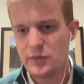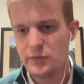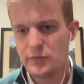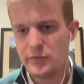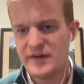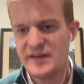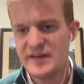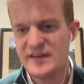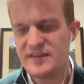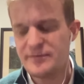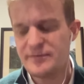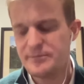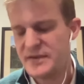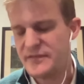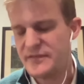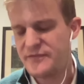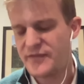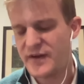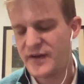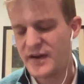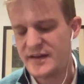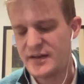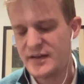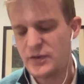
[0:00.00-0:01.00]
We need to be
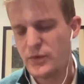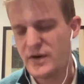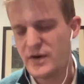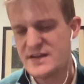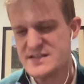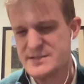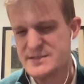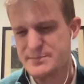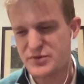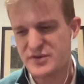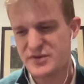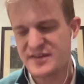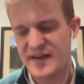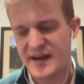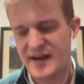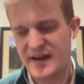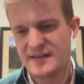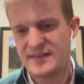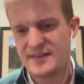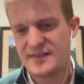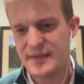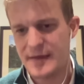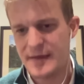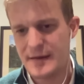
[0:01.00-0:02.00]
finding ways to
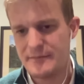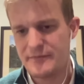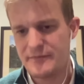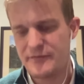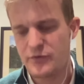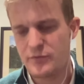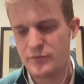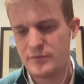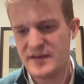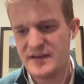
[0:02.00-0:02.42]
protect them from